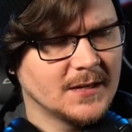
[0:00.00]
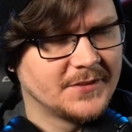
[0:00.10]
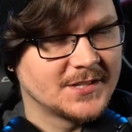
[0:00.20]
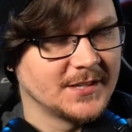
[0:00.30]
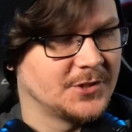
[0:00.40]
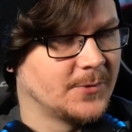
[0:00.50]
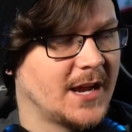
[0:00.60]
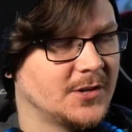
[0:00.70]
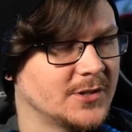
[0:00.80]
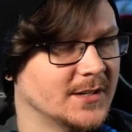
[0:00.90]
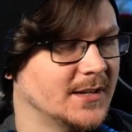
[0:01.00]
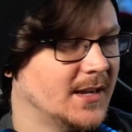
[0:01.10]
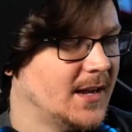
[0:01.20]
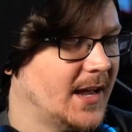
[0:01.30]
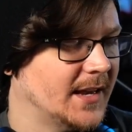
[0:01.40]
of the situation.
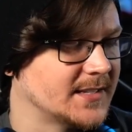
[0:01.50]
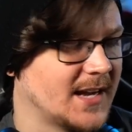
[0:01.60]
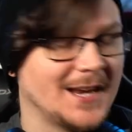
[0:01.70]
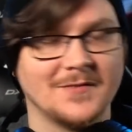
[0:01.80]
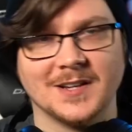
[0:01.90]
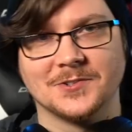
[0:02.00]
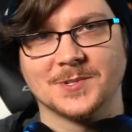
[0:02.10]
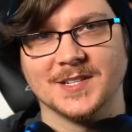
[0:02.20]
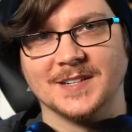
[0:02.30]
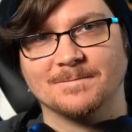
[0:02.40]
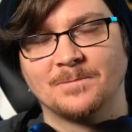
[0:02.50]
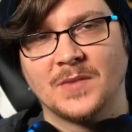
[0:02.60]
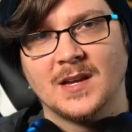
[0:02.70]
And it's kind of interesting.